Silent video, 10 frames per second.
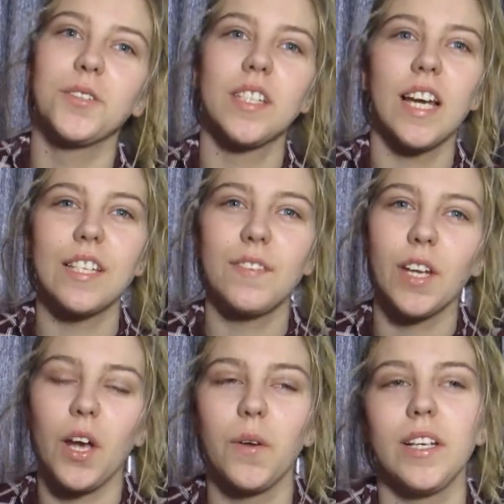Today's
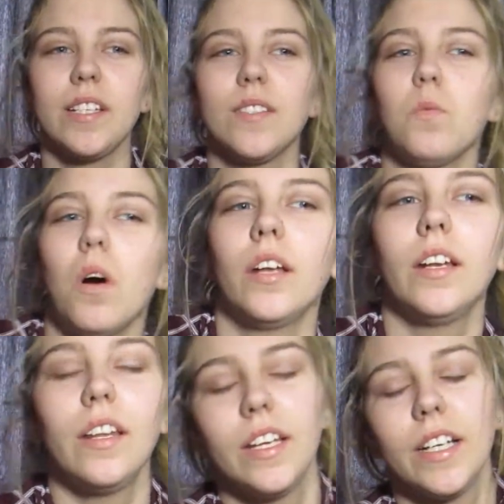video is
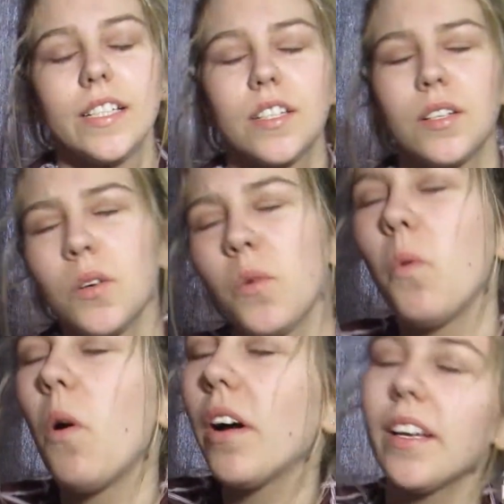one that is
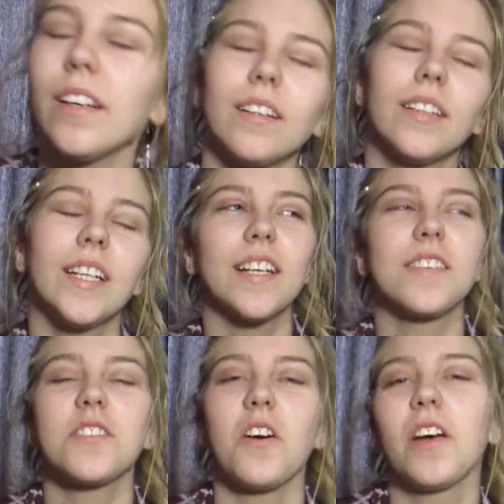quite
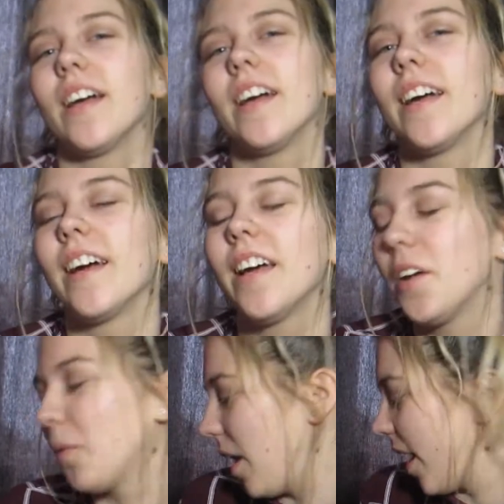exciting in
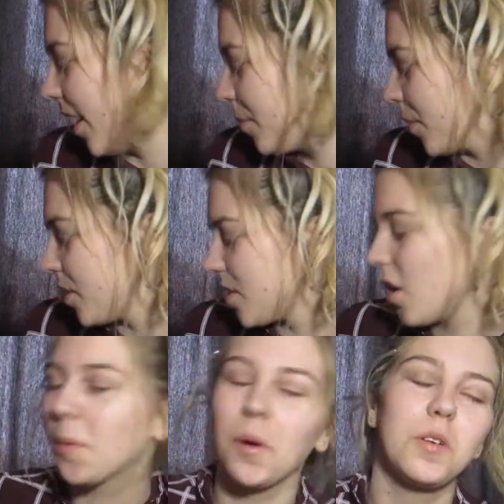a way because
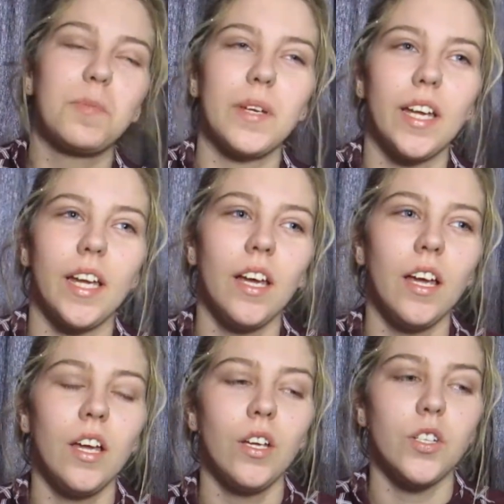I'm going to be
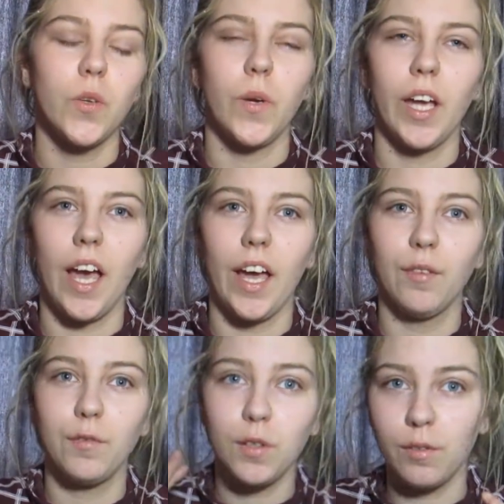doing a
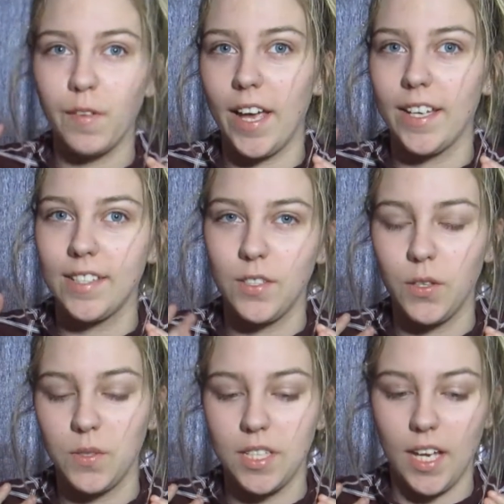full face
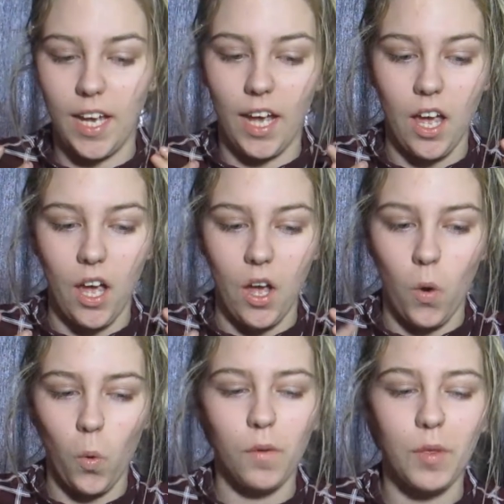using
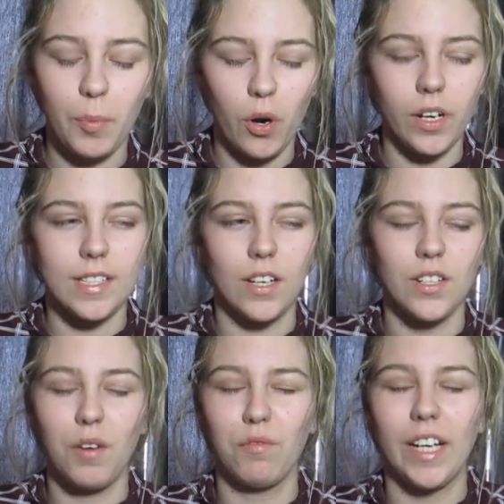all of the products that I
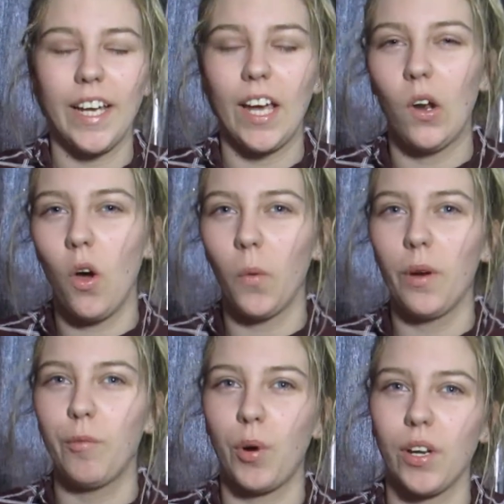don't really get along
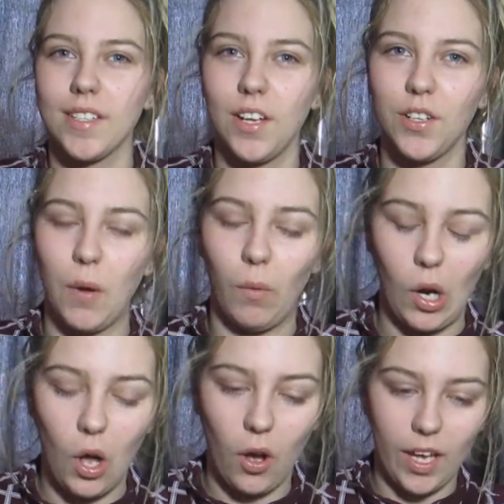with, products that I don't
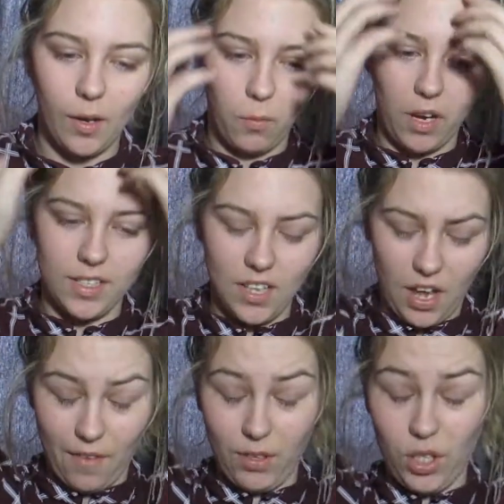like, ones that I
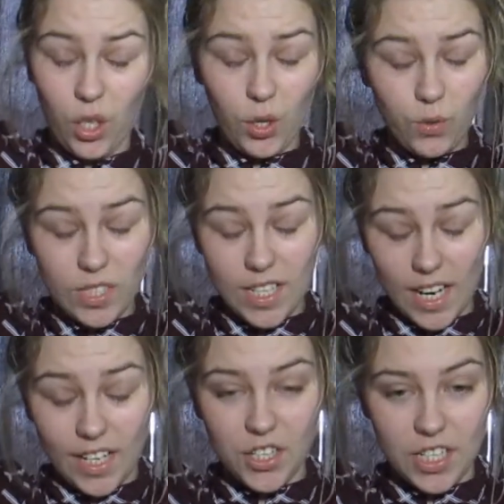haven't used in
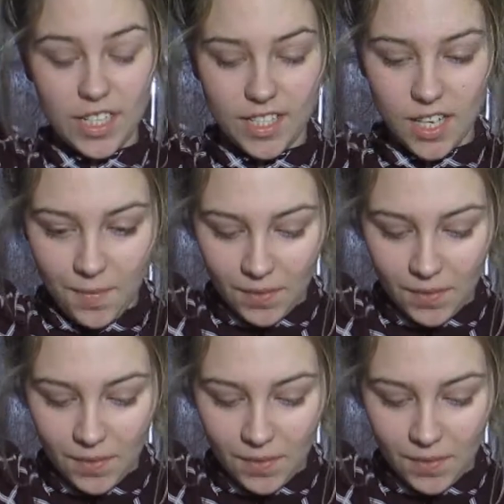ages.